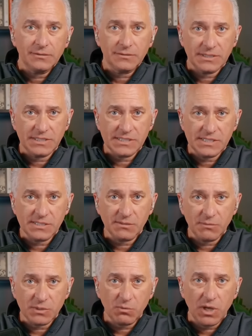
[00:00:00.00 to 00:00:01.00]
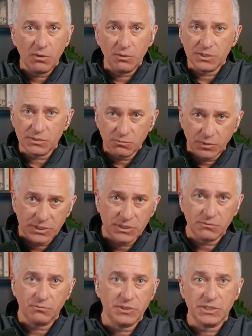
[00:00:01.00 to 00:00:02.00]
to the system as well, which which
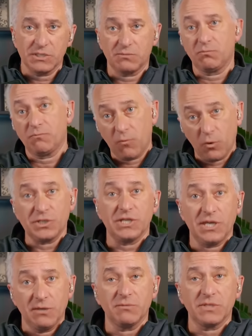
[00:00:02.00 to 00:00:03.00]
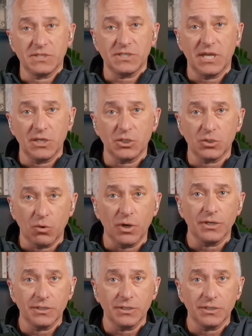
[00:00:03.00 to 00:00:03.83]
which is forcing him to stay short.